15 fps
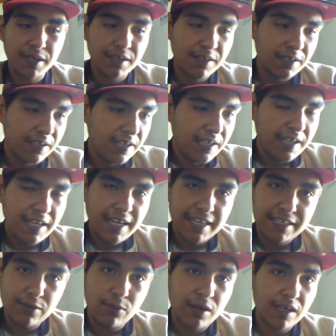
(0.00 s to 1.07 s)
about it,
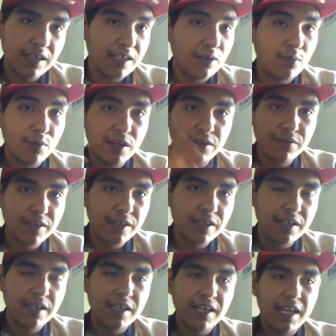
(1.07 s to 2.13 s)
and they wanted to get rid of
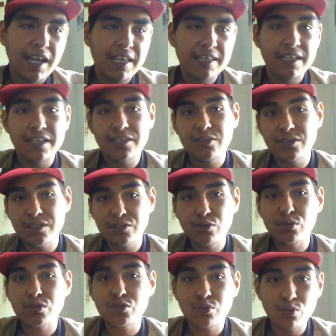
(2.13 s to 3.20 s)
it, and then it turned
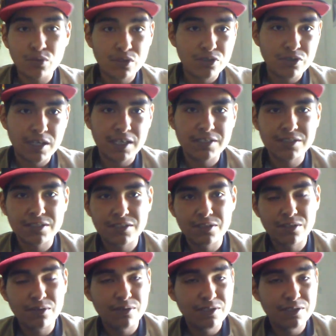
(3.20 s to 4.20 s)
into a tour attraction.